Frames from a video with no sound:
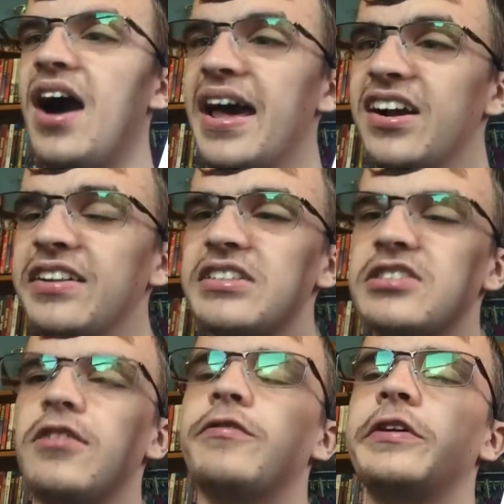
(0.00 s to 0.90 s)
I got this
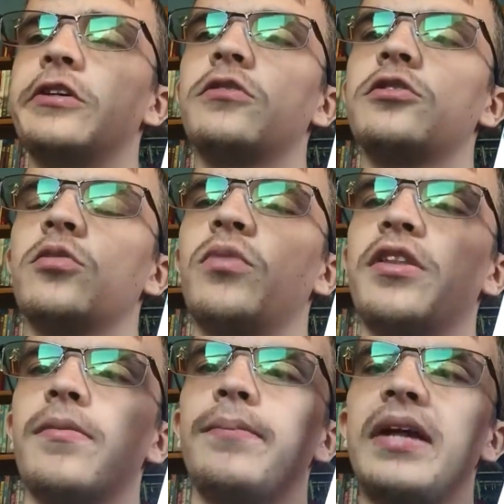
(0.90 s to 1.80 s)
confused
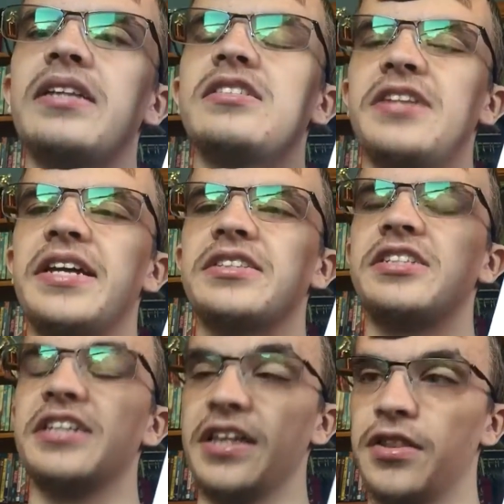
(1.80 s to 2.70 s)
with Bloodstained
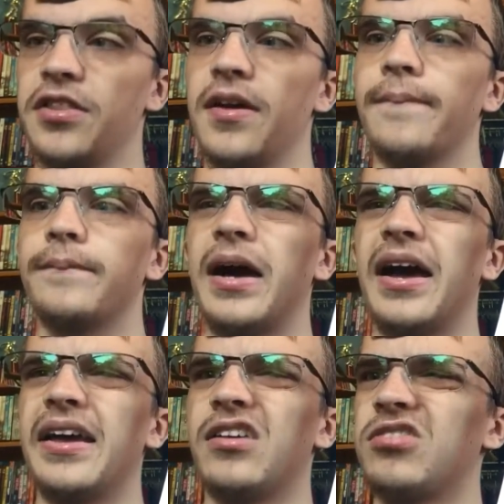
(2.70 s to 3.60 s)
Teeth
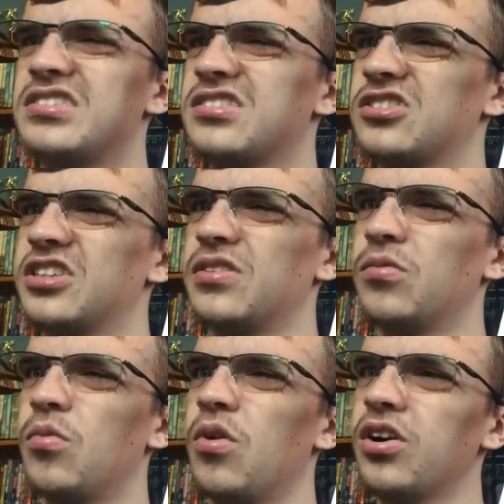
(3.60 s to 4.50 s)
by
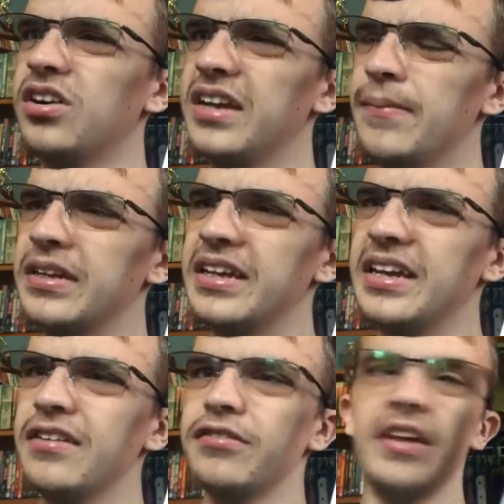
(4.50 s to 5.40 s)
Christian Ward, I
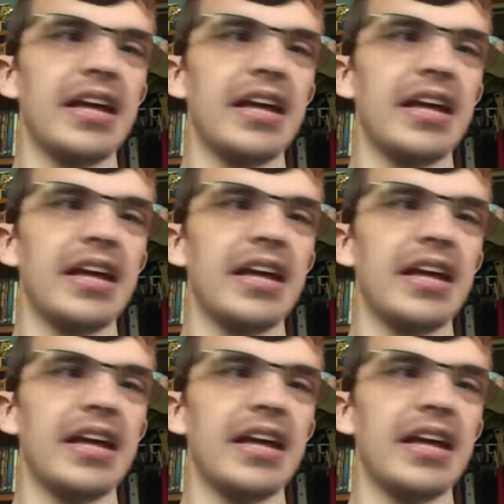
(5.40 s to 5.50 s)
believe.